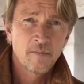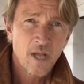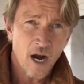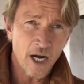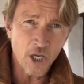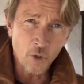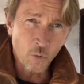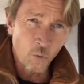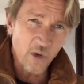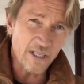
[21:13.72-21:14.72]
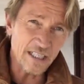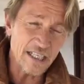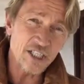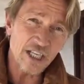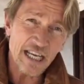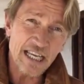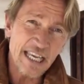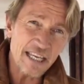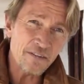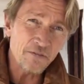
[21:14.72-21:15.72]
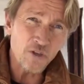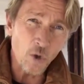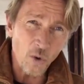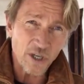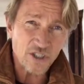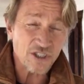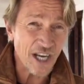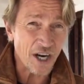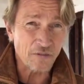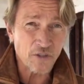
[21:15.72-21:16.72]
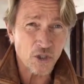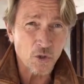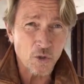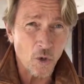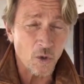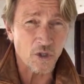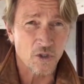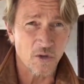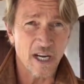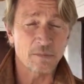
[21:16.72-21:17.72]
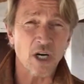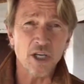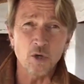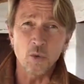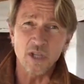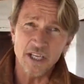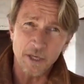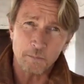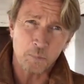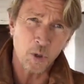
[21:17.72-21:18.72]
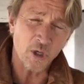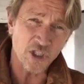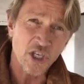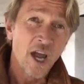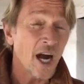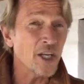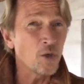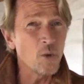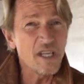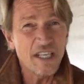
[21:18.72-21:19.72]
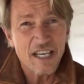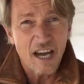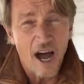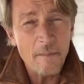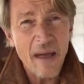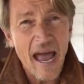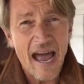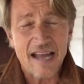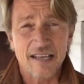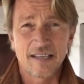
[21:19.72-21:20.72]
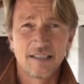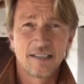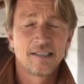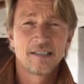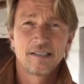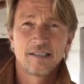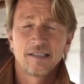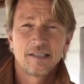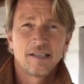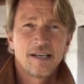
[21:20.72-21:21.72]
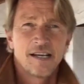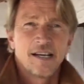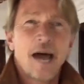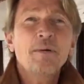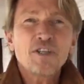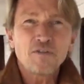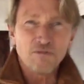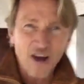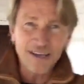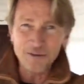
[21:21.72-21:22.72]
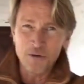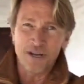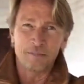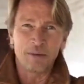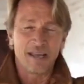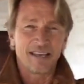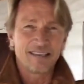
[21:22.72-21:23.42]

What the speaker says: Are you willing to give yourself to your dreams? Are you willing to push? Are you willing to come back? How much fun would it be